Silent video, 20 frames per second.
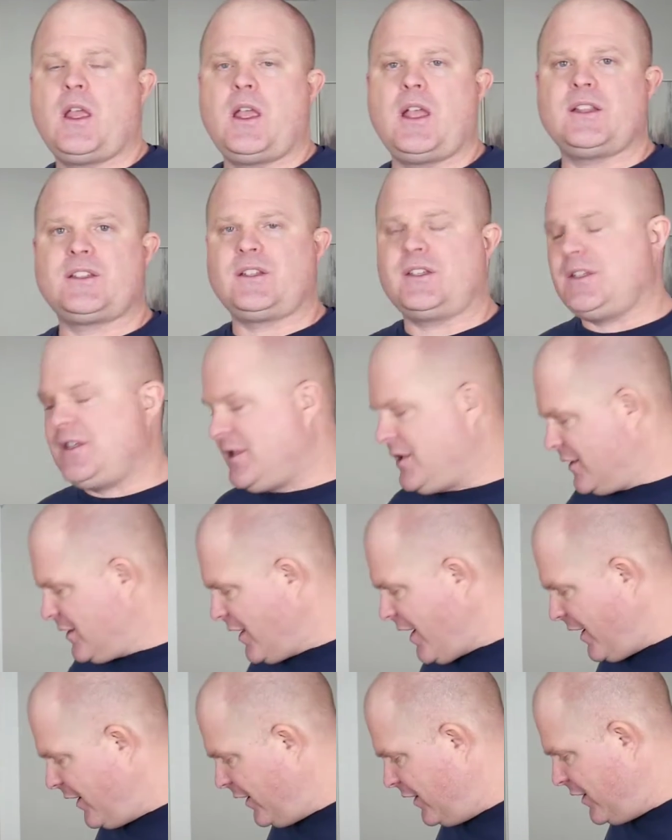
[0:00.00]
it's a
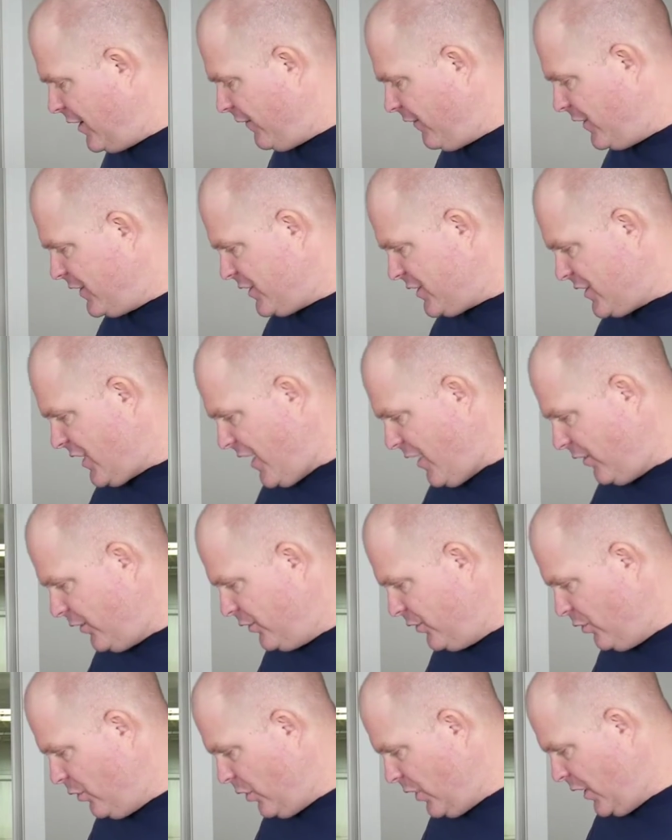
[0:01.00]
slightly different
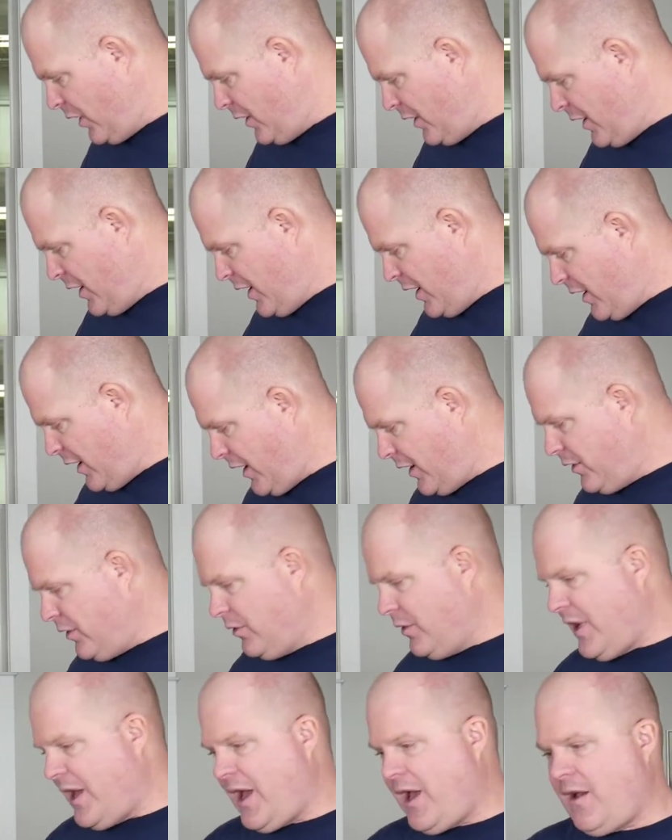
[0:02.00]
style door, and I
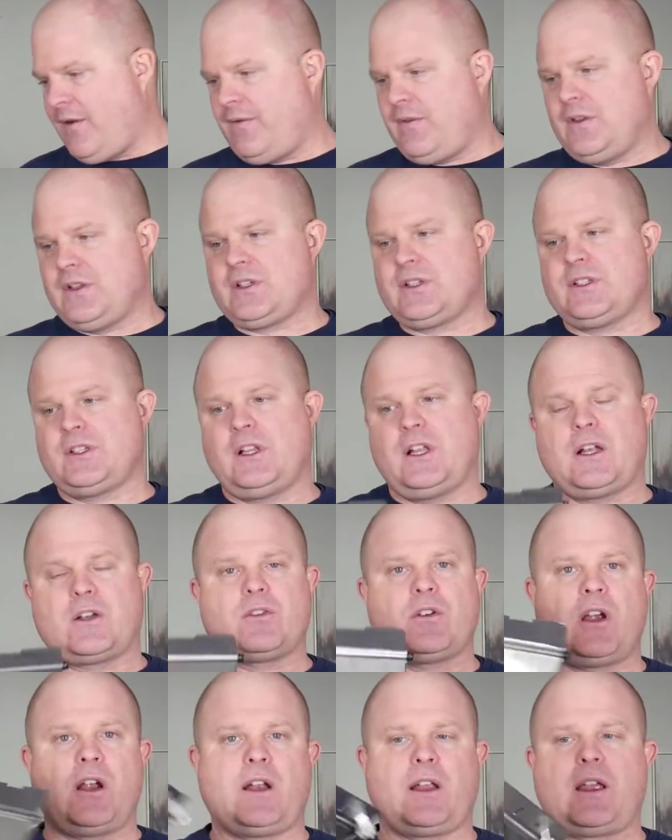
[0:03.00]
do have, this is an
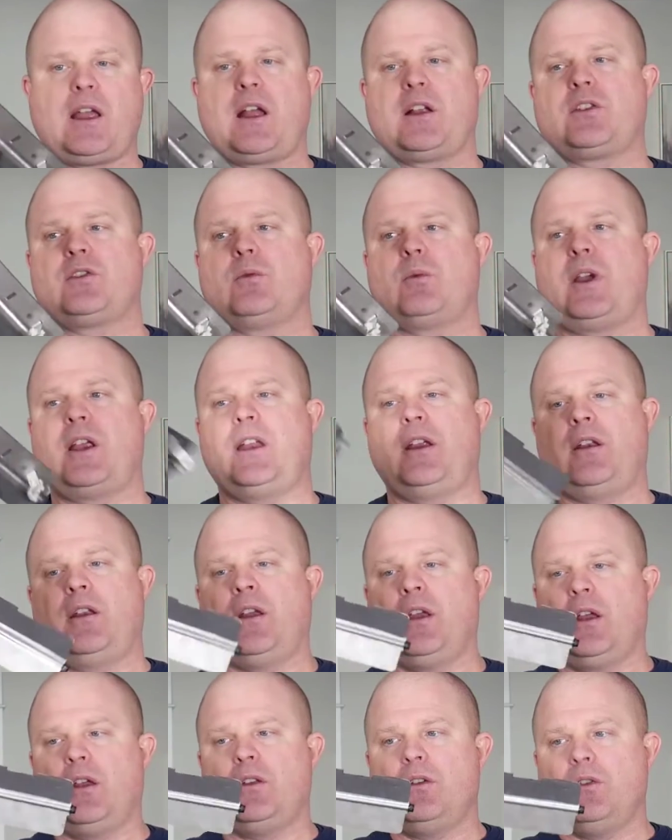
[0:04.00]
electronic actuated
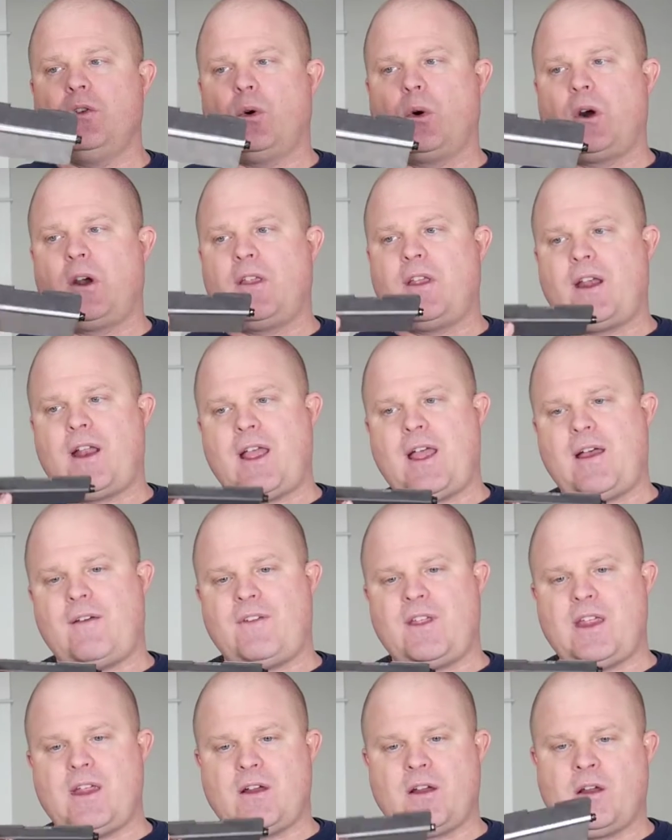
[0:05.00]
door that I
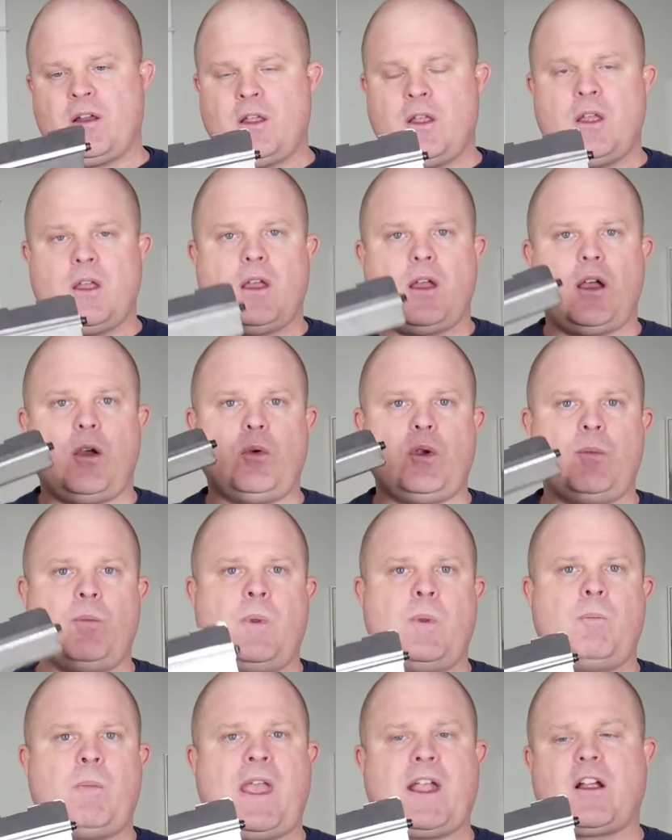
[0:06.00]
have here. We
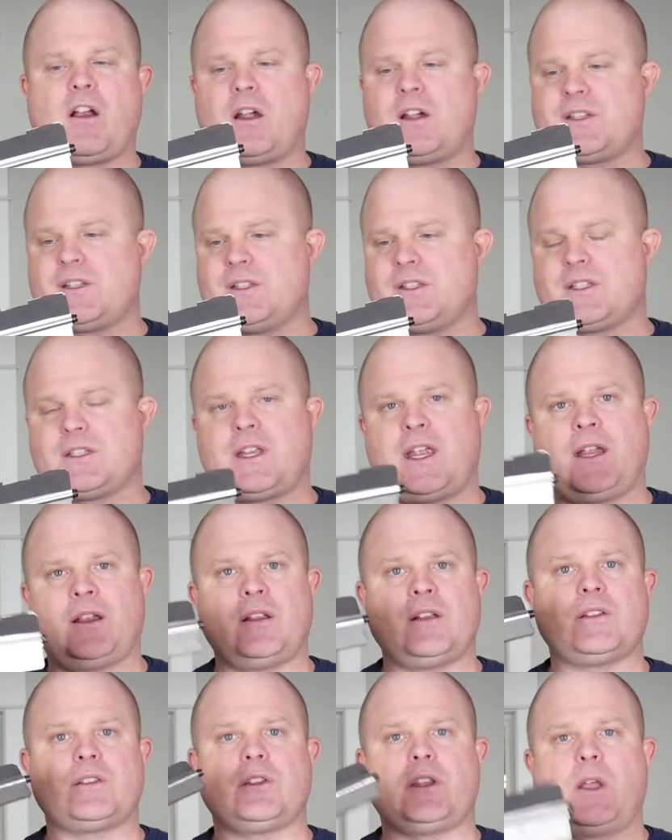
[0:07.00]
make ours in
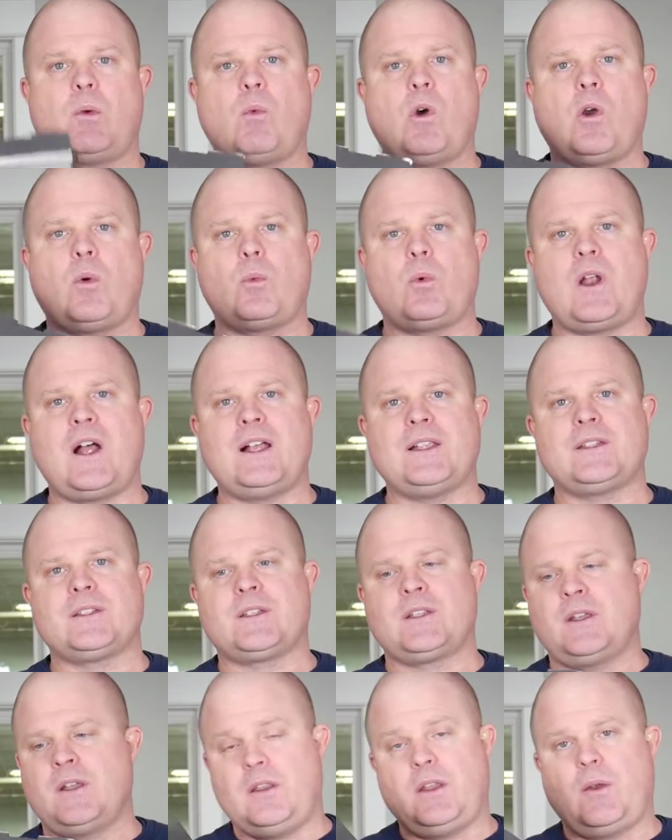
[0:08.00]
stainless so they won't
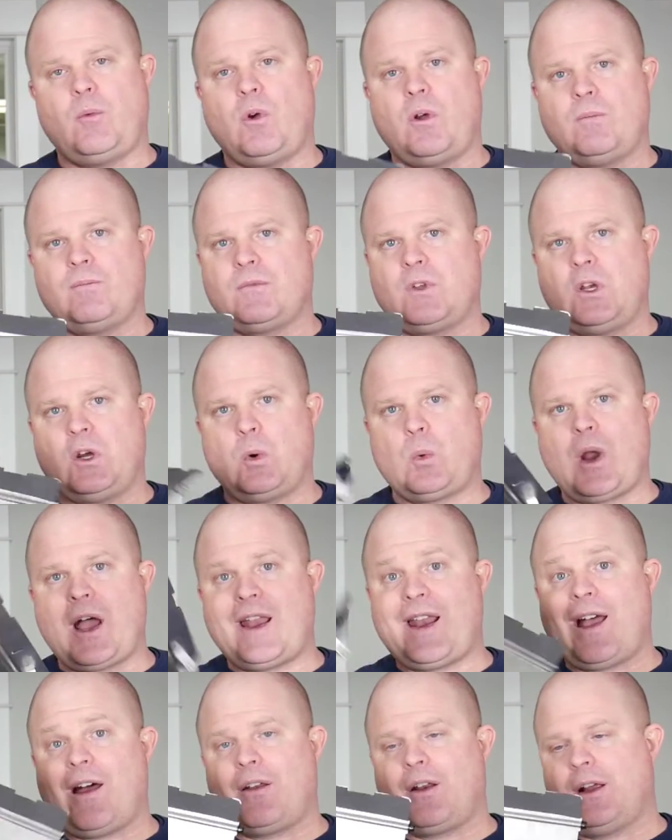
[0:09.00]
rust and they won't
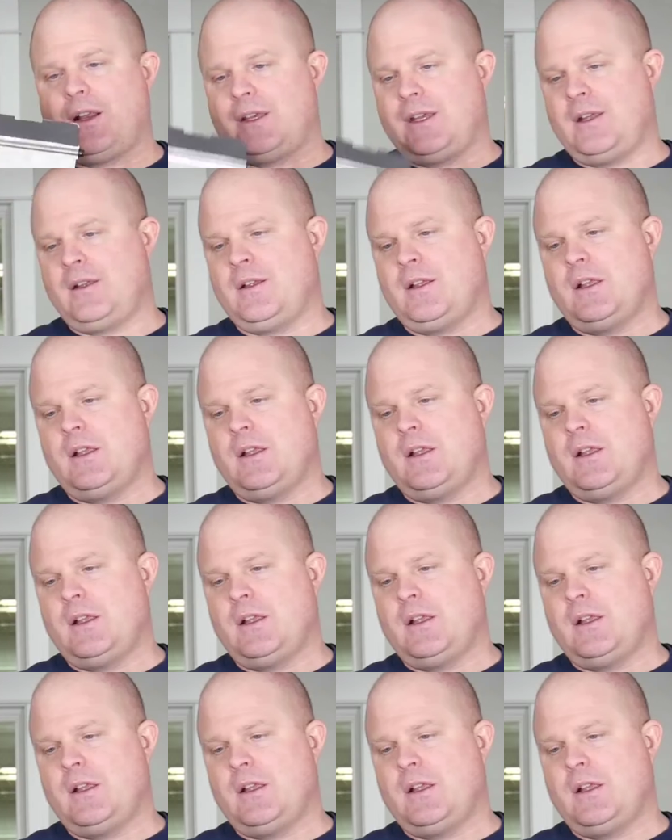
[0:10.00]
rot out on you.